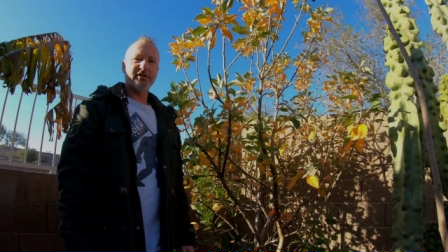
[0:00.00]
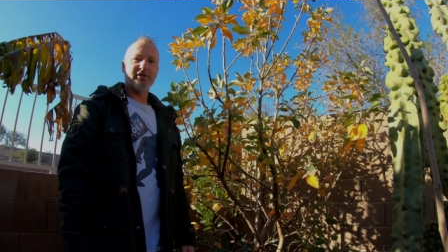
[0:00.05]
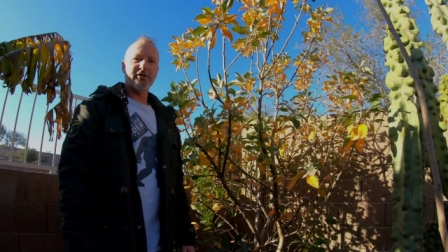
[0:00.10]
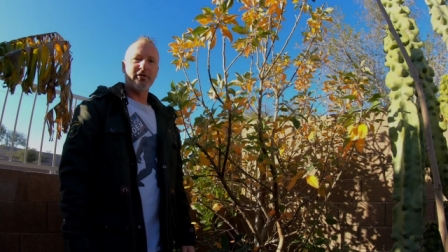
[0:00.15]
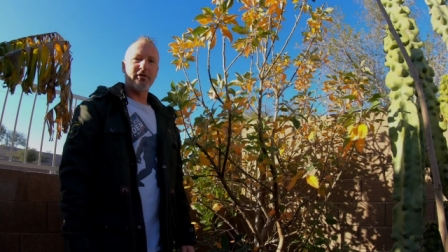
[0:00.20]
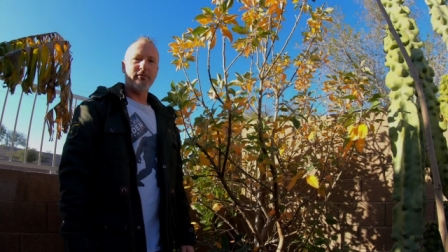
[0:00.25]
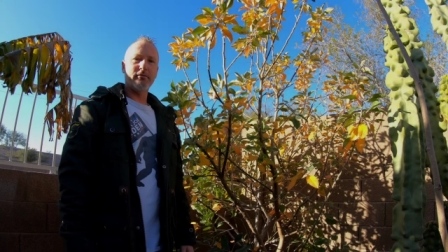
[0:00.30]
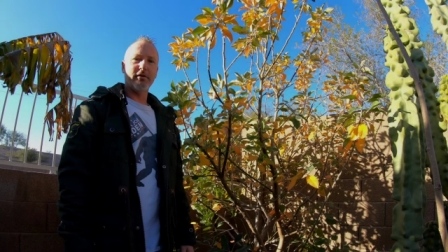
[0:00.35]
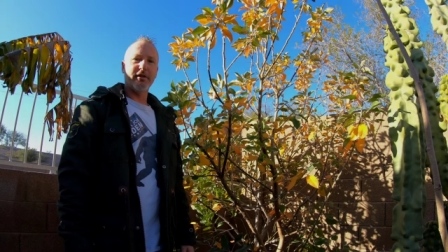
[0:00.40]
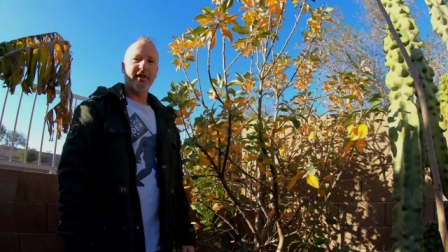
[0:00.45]
is
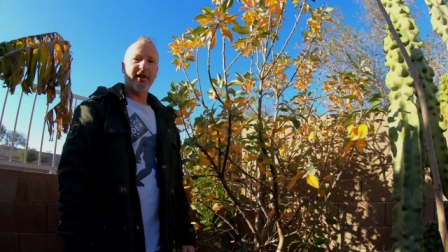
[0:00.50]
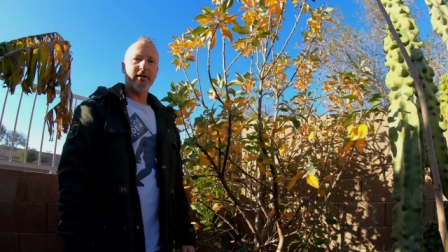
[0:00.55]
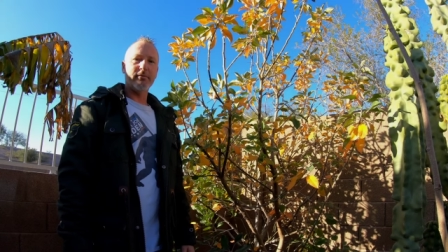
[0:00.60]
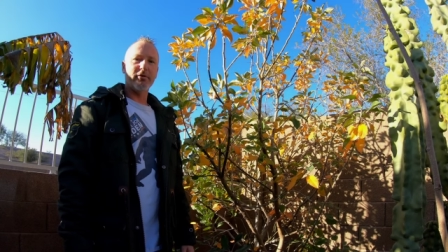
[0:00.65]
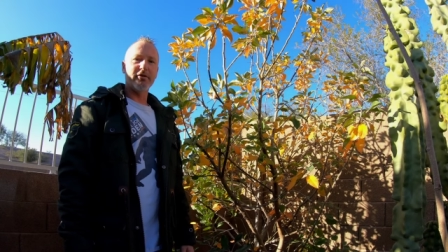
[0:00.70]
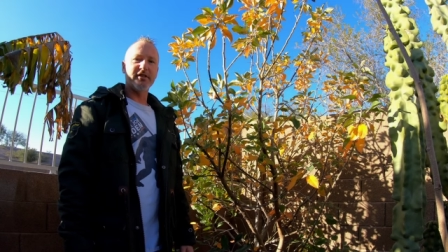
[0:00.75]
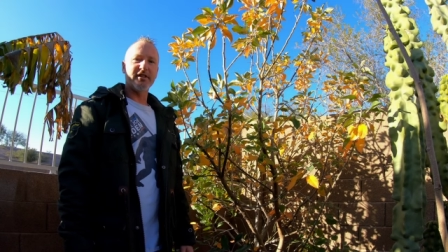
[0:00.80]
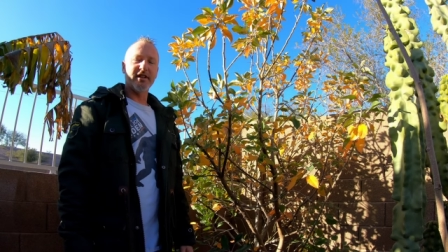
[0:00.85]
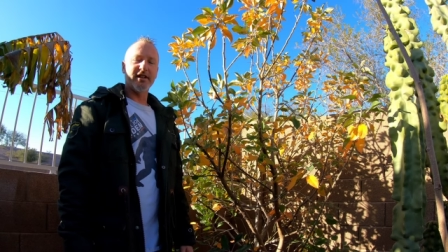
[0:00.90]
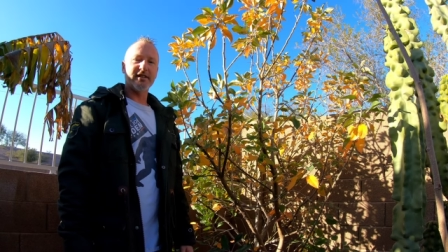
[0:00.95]
Kurt with
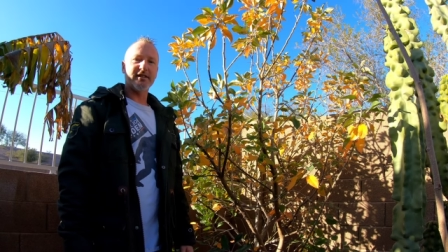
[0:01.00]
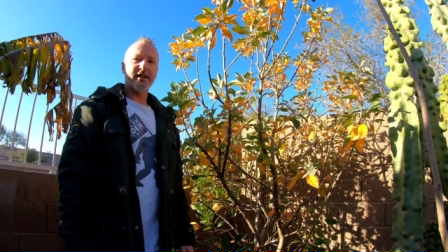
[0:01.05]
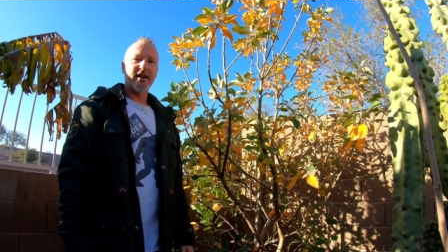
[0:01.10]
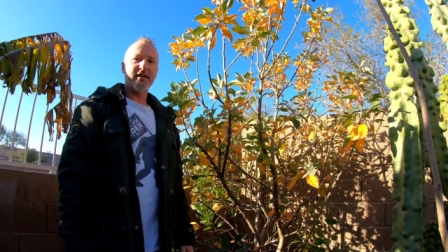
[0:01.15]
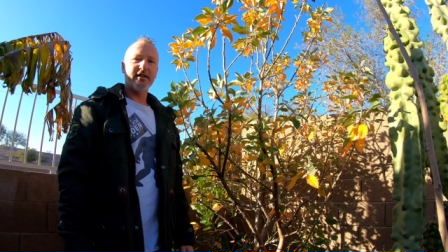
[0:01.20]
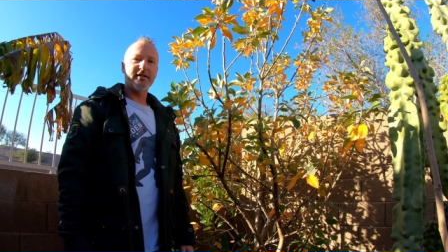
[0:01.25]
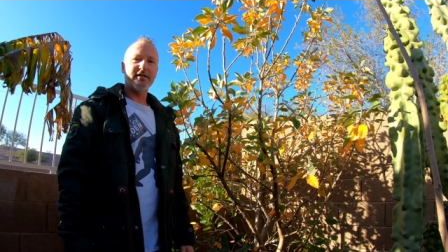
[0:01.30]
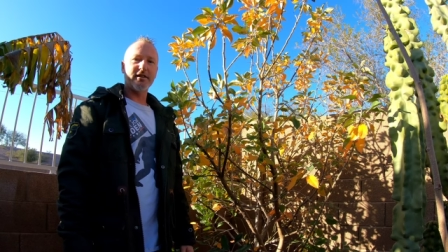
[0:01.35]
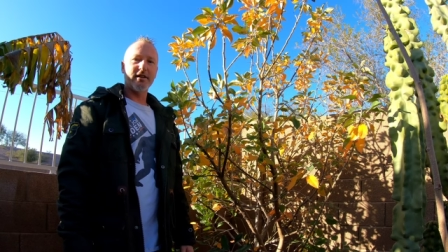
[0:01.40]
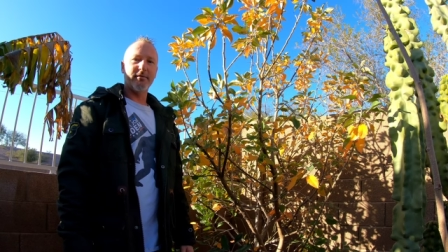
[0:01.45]
Edibles and
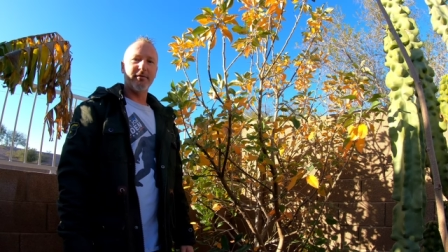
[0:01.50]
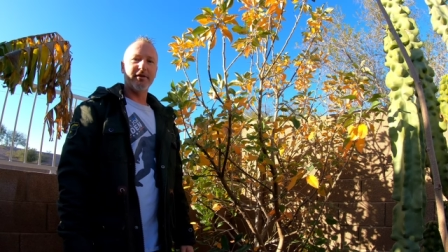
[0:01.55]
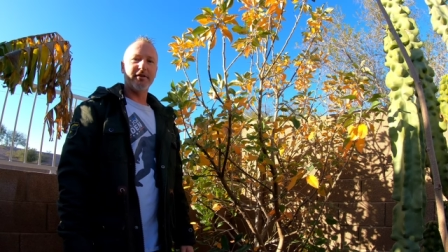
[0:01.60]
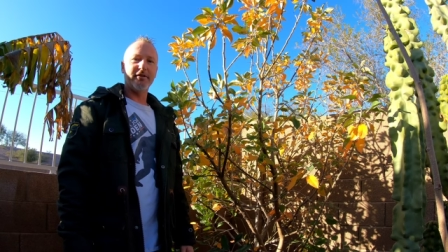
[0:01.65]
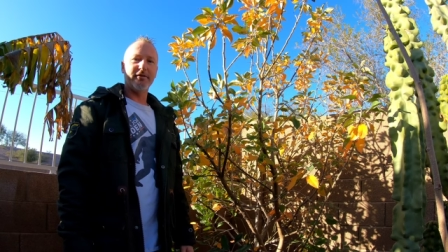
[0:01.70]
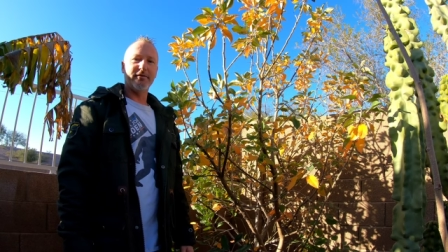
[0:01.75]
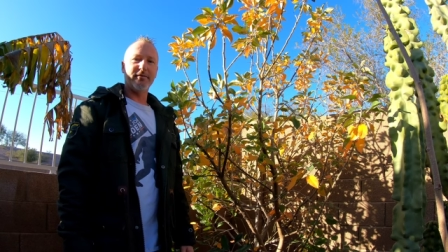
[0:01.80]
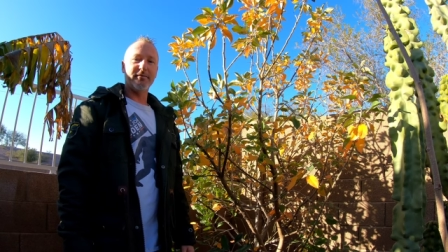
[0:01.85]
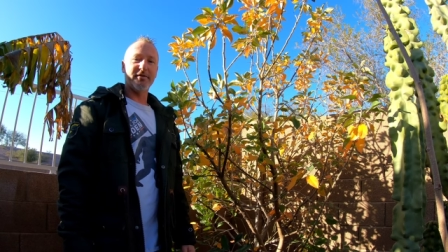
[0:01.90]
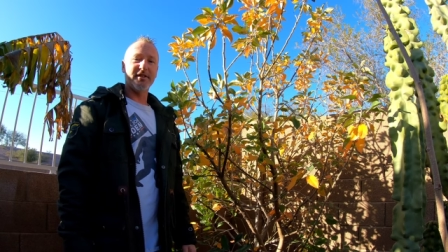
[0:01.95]
Exotics coming
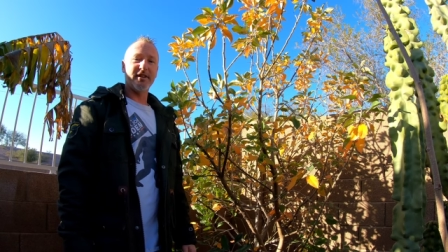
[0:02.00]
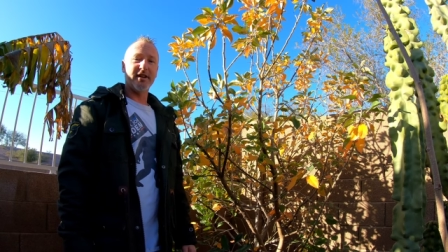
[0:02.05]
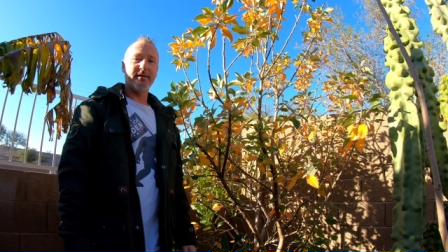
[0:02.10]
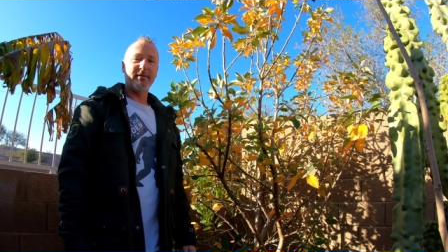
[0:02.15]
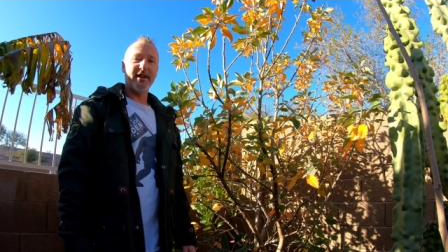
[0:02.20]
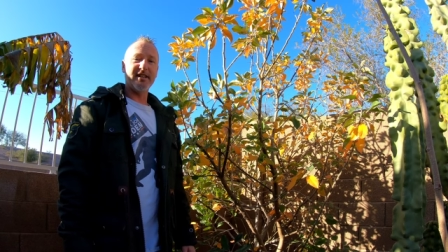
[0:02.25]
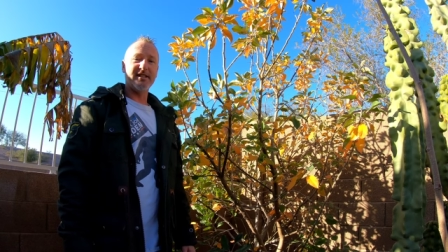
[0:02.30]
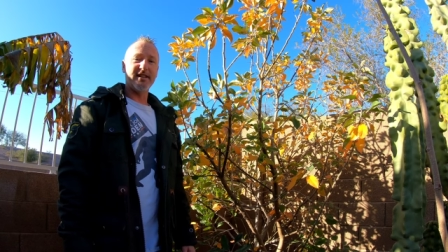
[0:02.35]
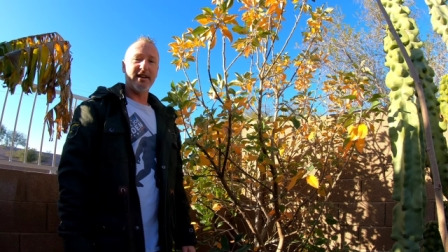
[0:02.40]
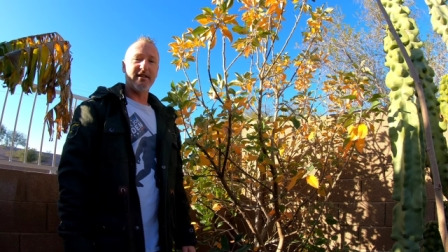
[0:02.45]
to you from Sunny
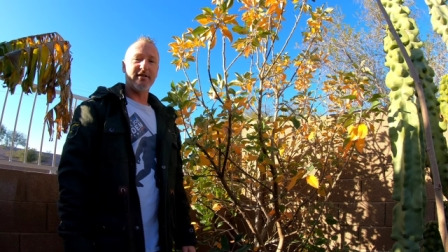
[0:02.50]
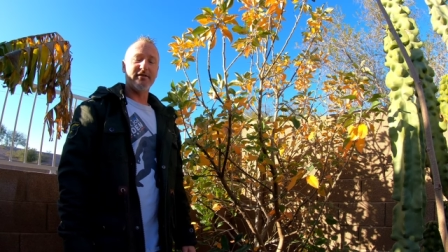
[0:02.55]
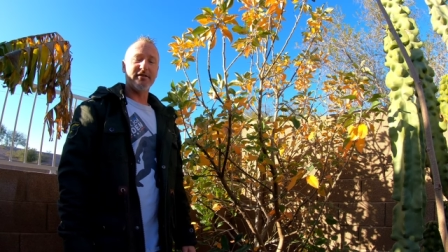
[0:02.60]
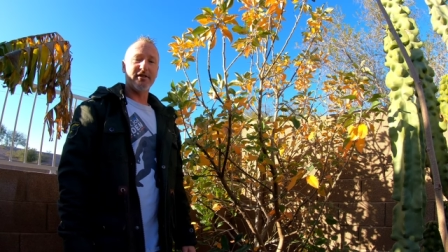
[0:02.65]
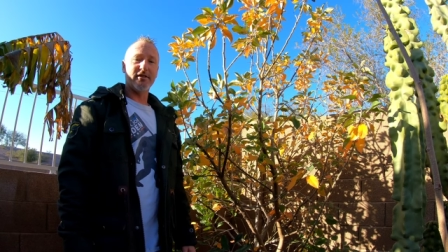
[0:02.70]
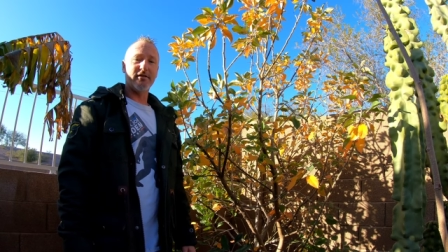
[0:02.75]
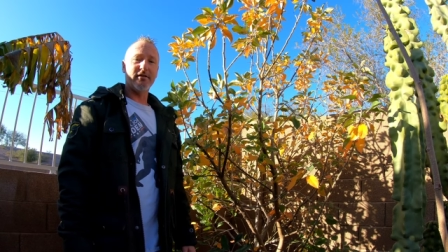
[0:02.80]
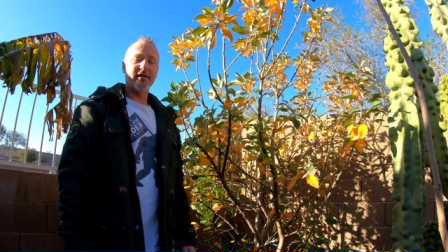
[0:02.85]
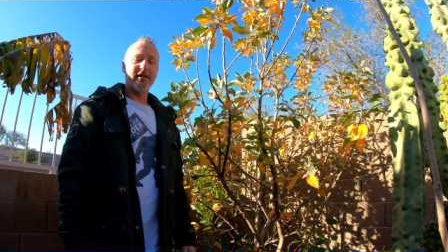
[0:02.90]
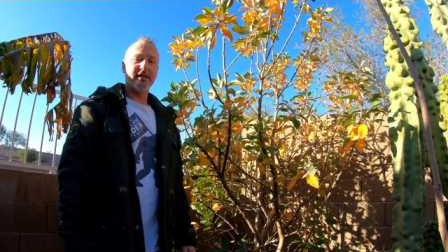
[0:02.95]
Mesa,
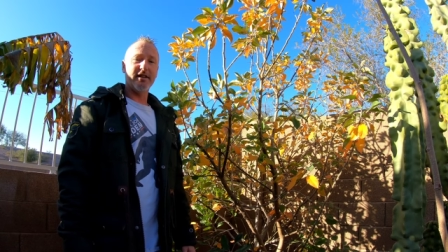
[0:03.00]
Arizona.